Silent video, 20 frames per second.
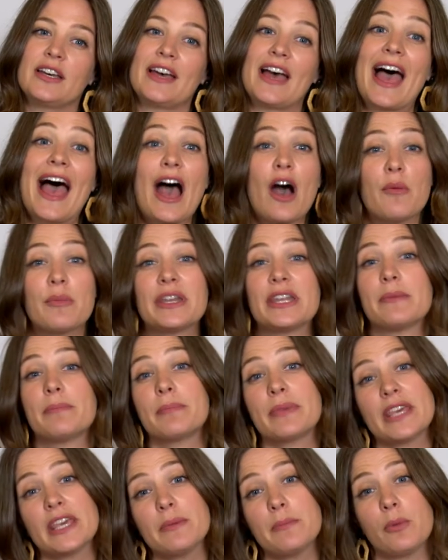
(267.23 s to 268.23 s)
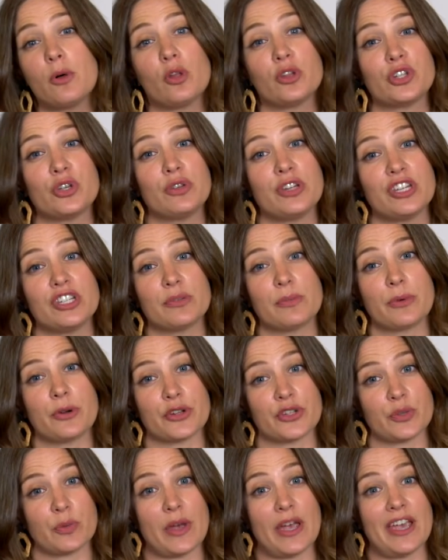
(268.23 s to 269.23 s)
How many people you need to
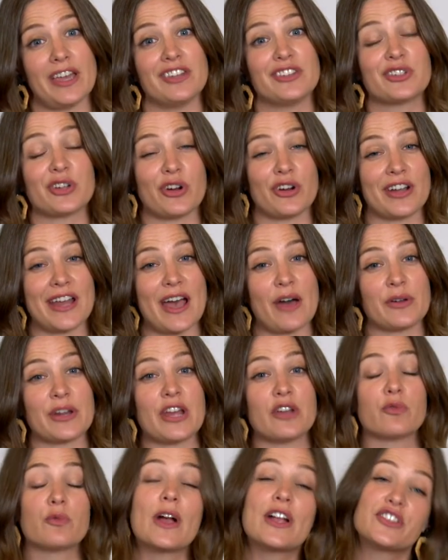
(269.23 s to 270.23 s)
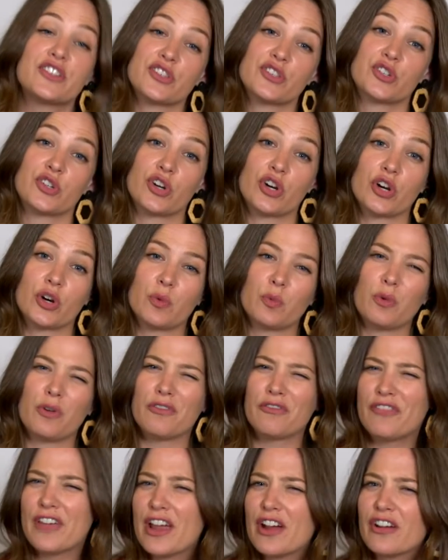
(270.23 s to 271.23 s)
persuade, turn out, and register
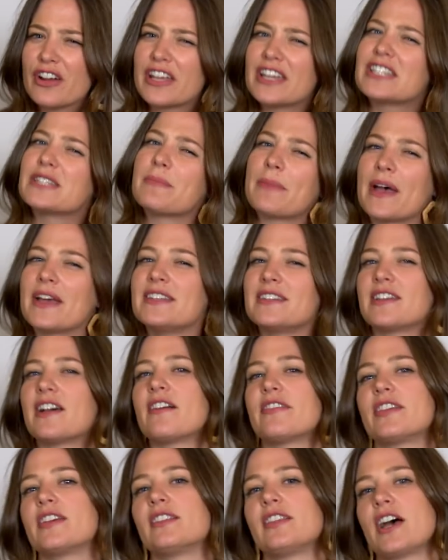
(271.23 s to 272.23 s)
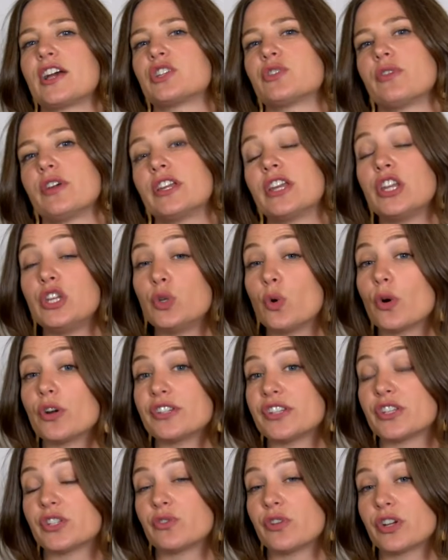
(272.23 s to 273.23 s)
will vary depending on the electorate in your
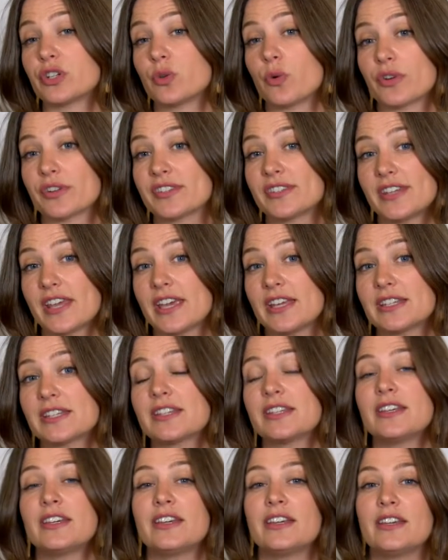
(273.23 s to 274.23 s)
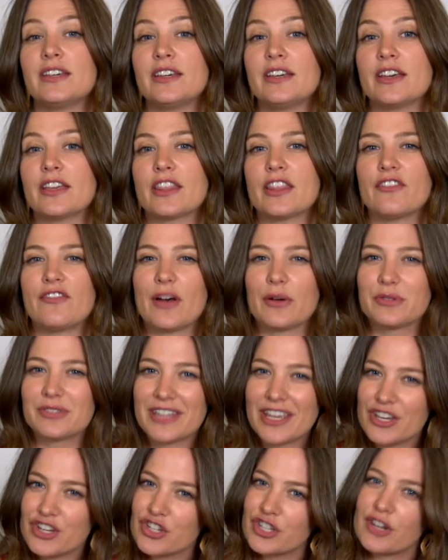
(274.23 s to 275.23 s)
district or state. The
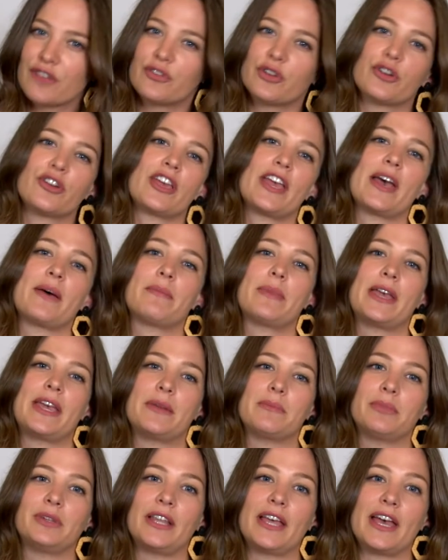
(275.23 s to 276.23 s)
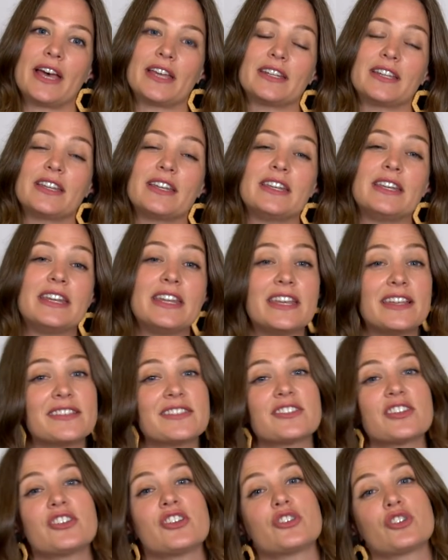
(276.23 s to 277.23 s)
foundation of your campaign plan
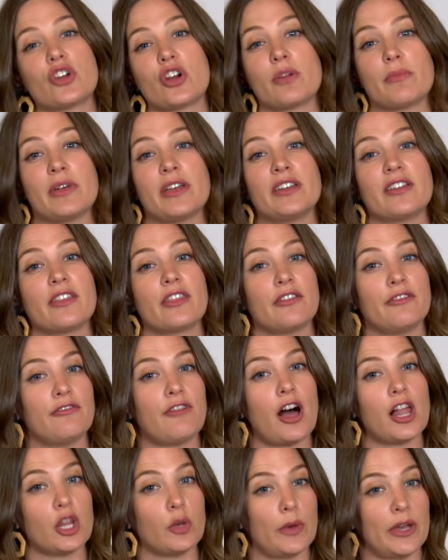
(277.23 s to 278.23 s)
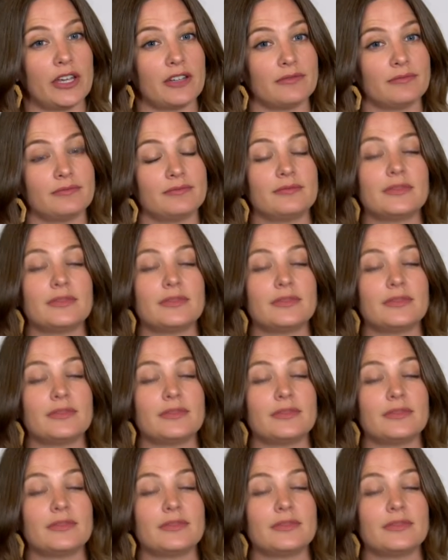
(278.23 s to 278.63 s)
needs to determine the following.